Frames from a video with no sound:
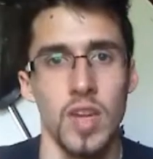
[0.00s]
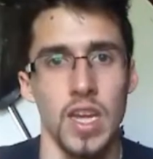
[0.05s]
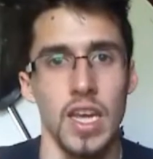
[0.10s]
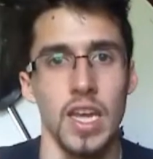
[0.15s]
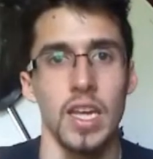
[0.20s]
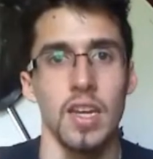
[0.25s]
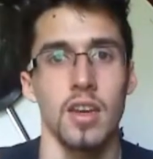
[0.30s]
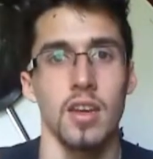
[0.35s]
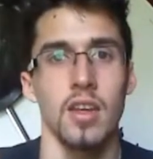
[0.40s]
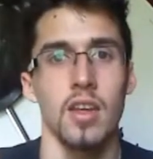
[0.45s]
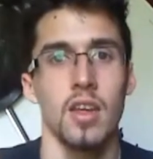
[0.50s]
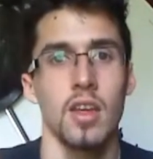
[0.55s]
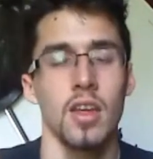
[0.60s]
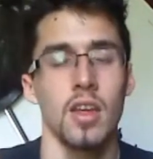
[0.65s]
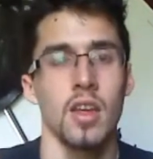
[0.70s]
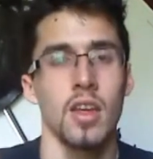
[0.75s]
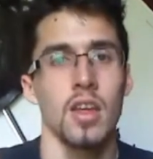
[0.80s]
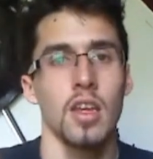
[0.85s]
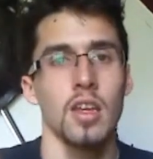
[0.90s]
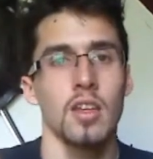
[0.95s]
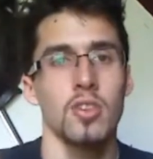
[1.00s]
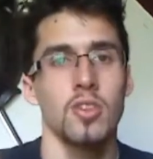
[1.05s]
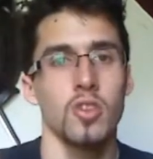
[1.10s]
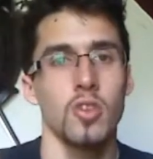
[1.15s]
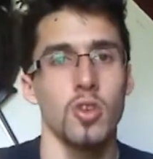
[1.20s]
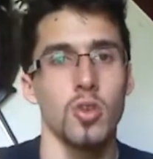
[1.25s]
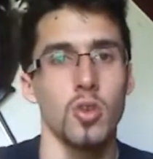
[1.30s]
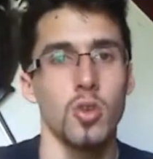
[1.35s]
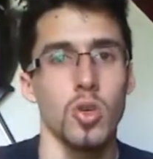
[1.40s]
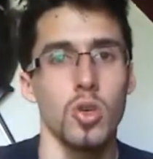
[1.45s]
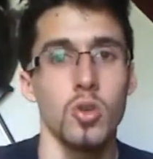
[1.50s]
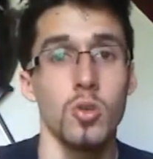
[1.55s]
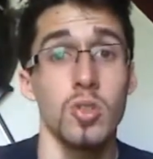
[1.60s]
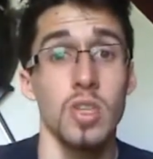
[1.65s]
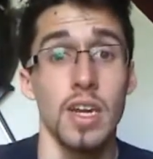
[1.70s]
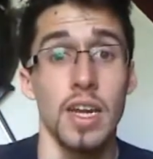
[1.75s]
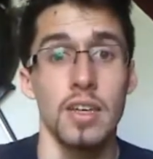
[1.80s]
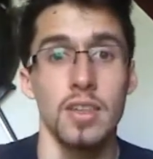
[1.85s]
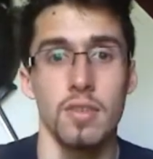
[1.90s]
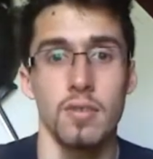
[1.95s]
in to use
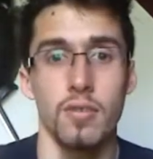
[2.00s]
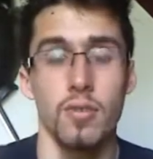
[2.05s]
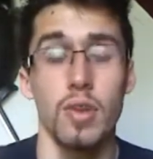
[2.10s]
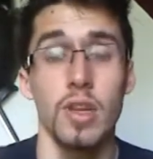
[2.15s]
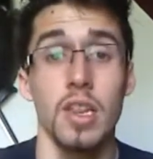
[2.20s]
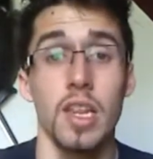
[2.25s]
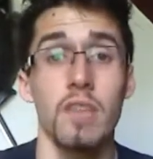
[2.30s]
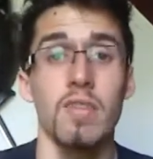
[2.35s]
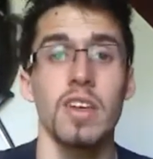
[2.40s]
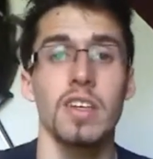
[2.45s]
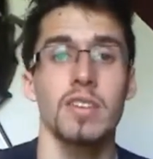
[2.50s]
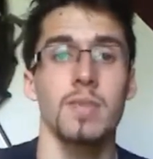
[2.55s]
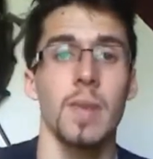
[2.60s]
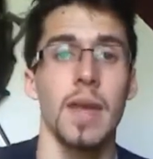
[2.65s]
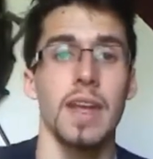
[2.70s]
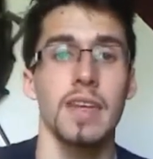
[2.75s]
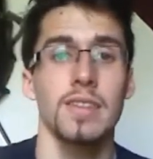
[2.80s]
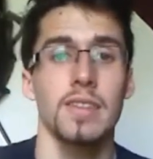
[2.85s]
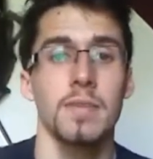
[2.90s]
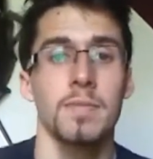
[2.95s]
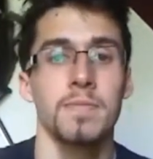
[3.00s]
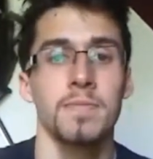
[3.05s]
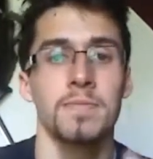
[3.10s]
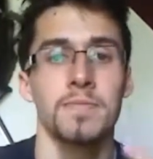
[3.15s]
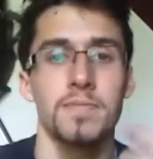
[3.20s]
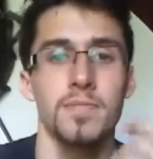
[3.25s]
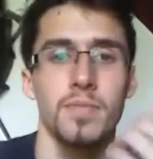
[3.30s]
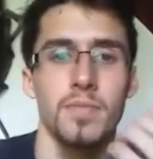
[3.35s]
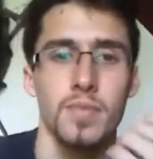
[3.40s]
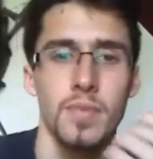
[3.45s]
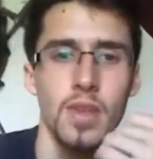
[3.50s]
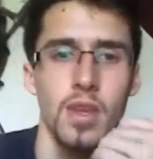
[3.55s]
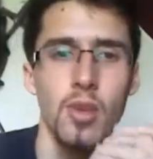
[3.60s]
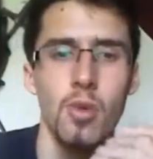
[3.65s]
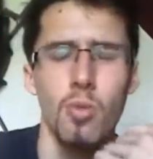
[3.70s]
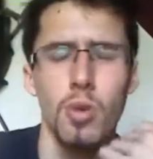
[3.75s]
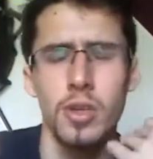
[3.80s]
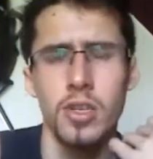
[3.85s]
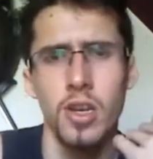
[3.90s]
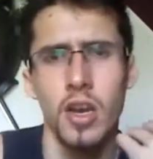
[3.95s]
it as a free living space.
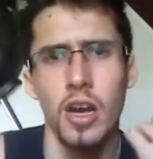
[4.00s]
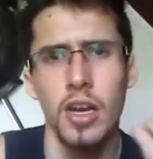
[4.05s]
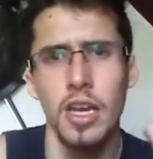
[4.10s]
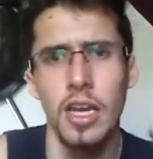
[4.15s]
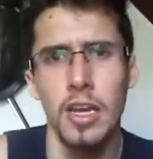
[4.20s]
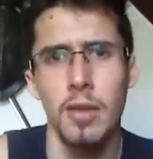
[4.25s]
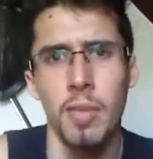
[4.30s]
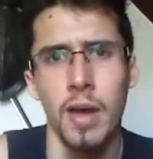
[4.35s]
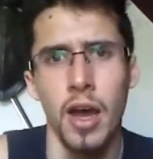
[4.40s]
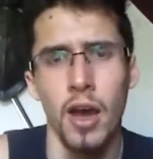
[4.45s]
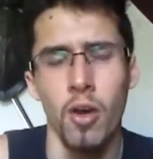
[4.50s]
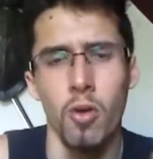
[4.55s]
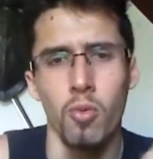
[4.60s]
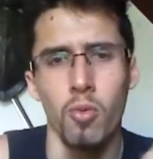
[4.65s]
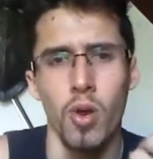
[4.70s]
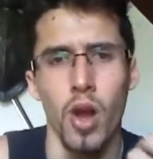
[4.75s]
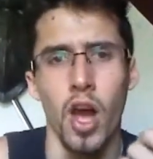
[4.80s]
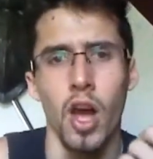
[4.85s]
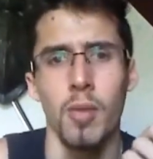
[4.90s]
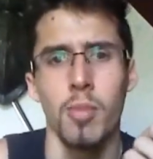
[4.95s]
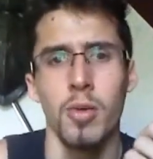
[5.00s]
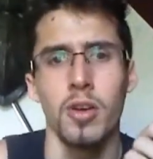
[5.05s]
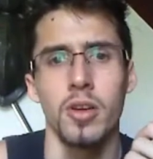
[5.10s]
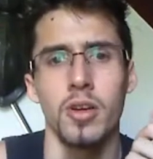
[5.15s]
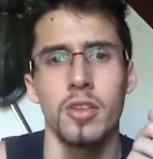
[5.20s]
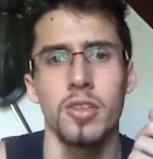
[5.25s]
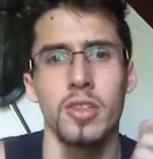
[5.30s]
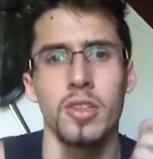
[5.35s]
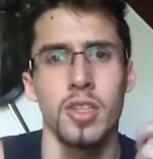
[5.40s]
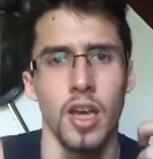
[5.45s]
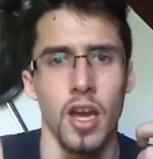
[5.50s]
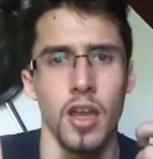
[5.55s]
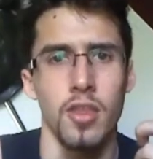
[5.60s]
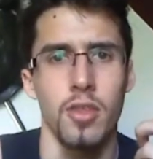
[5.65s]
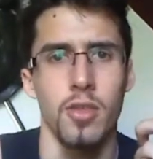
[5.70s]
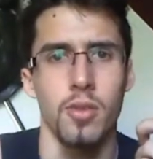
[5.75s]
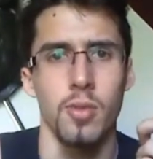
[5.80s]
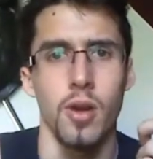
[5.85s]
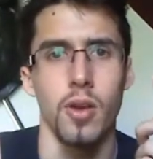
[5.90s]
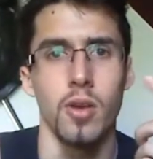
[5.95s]
We're talking about robbers,
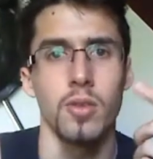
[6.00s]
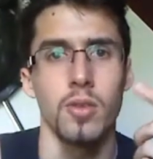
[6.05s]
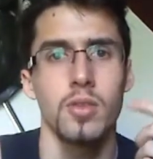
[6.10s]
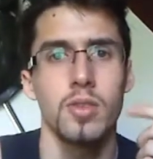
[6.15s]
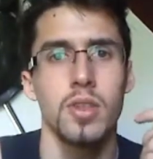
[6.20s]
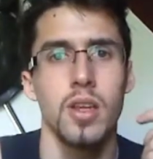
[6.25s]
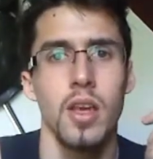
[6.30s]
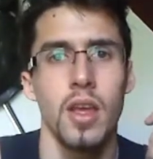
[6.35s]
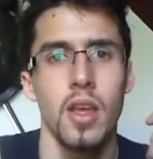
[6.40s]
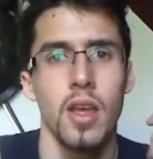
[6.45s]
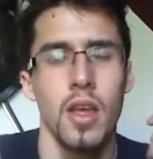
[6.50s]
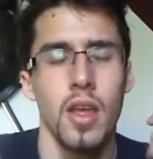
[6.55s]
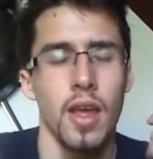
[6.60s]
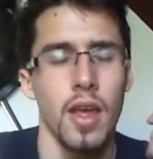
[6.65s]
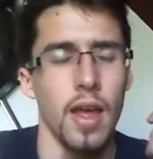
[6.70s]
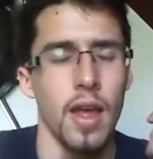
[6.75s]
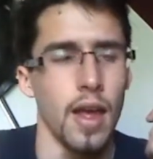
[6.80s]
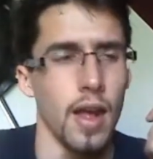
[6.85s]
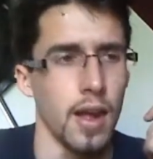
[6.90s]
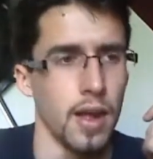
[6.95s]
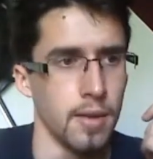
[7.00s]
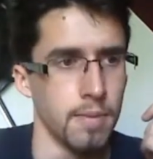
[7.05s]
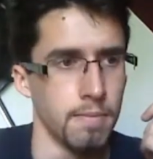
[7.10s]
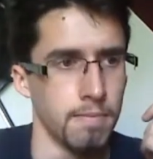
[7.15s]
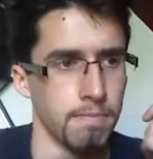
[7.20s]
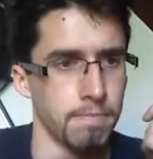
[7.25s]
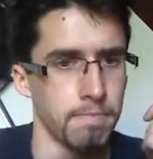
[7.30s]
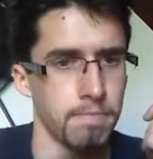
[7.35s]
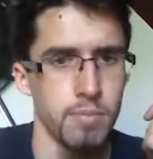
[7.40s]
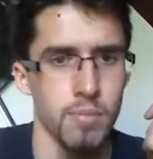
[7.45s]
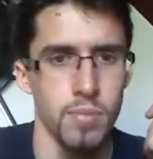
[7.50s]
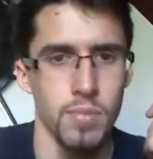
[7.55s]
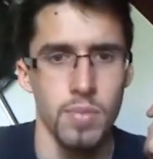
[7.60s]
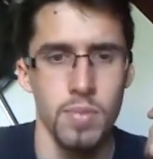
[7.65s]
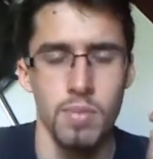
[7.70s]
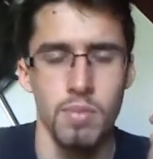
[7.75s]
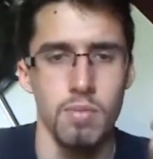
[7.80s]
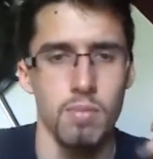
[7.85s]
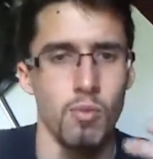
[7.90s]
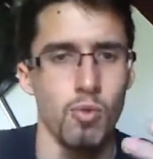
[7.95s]
cutthroats,
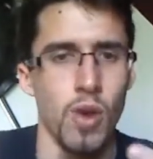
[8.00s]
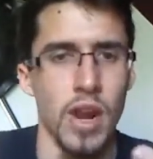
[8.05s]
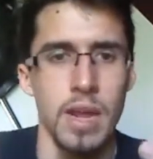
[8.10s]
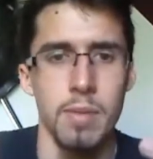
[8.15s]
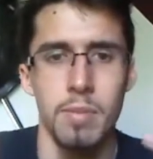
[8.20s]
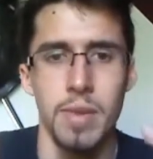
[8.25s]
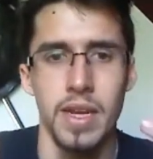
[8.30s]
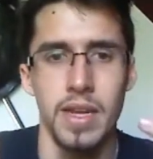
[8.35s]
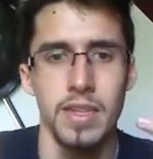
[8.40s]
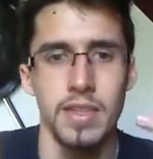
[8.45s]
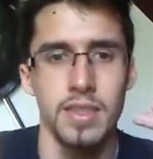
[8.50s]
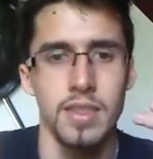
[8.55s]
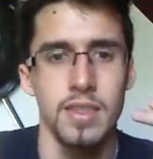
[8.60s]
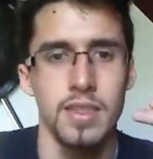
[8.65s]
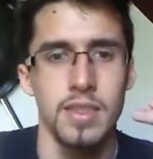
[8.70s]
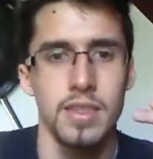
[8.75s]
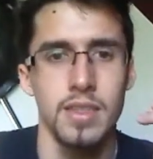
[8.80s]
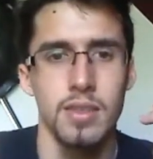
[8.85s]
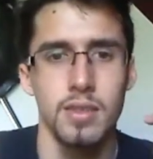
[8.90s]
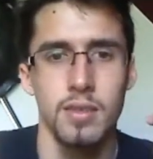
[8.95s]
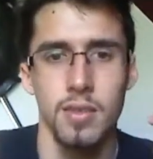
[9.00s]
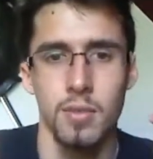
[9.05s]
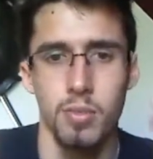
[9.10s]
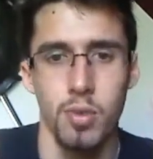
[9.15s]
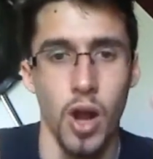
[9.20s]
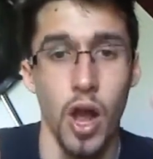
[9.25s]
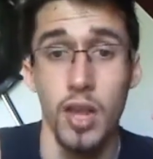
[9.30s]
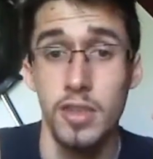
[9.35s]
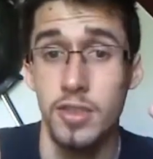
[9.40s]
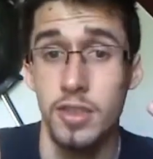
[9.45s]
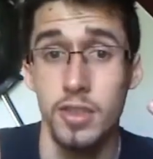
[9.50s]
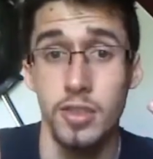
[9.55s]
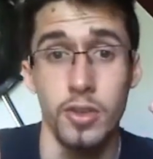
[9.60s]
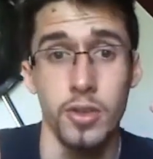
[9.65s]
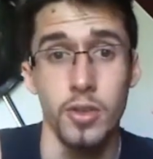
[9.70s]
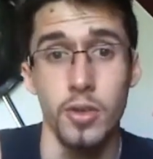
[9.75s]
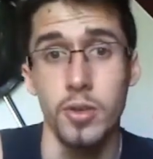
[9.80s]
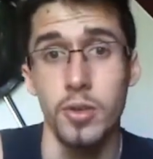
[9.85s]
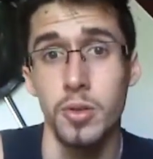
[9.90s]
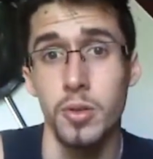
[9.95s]
rapists,
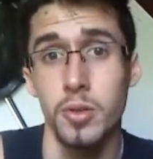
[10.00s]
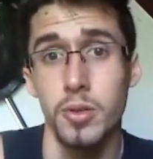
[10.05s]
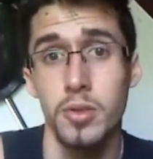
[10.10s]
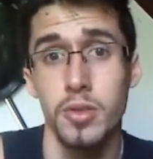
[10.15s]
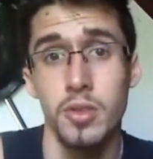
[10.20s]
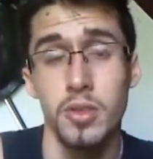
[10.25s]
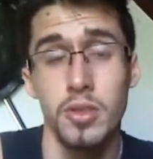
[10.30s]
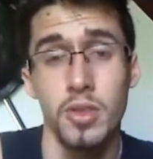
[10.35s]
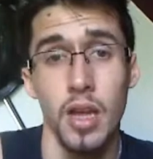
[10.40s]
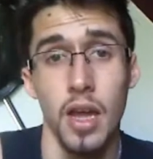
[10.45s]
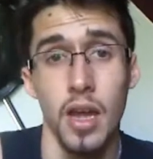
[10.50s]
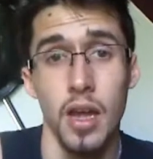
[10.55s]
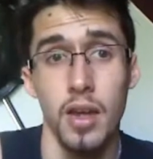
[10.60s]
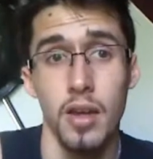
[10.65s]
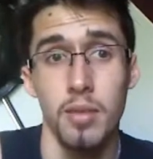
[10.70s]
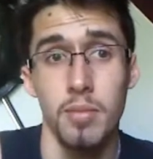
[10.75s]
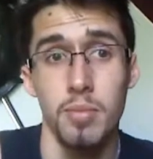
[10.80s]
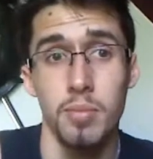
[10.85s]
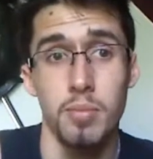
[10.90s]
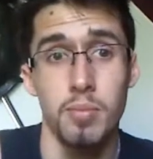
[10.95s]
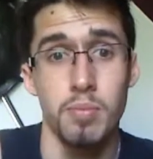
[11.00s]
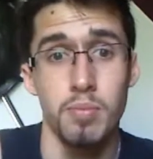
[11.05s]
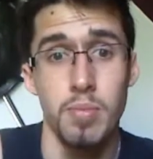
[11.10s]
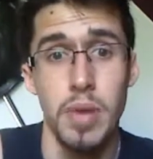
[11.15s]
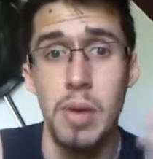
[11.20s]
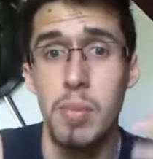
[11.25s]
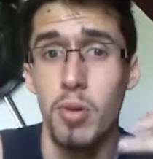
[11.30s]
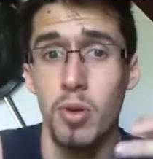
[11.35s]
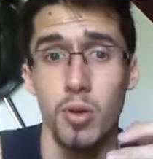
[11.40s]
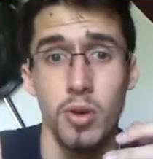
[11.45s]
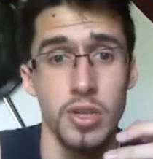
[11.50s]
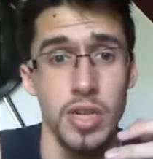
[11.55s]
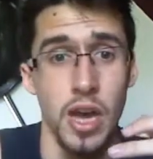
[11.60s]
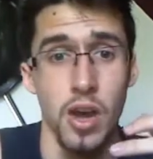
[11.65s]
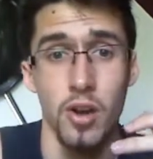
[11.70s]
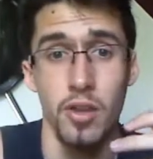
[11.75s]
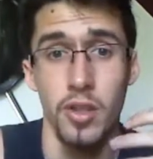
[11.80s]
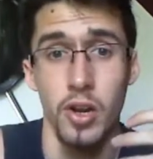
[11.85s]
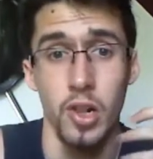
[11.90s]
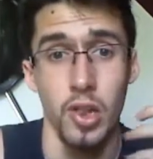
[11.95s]
prostitutes, people who are
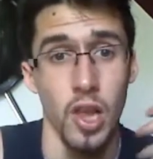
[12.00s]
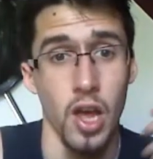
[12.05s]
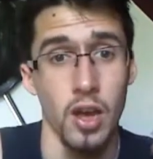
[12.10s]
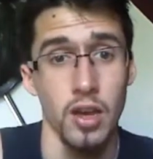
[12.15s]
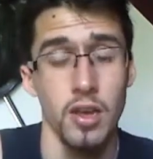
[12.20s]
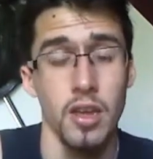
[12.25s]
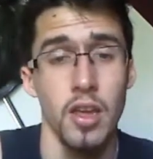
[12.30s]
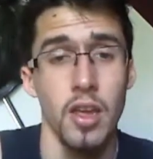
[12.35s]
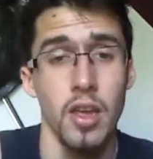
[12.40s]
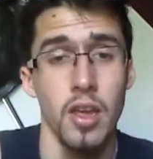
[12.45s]
down on their luck.